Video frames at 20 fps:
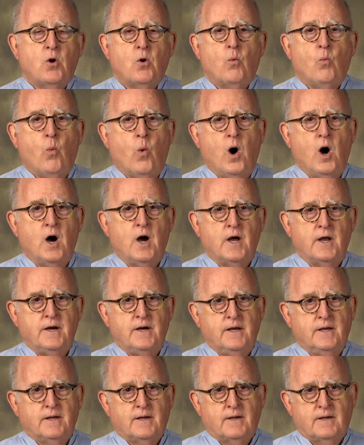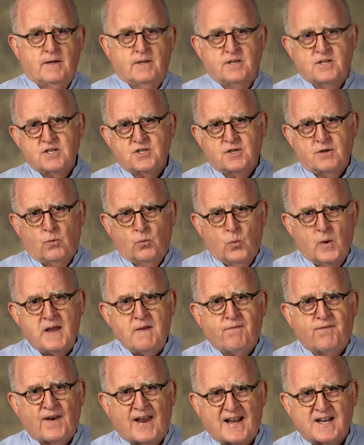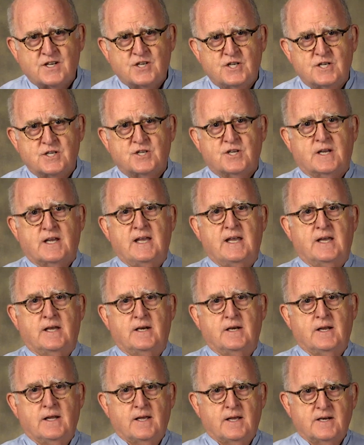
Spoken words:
One is reflexes again.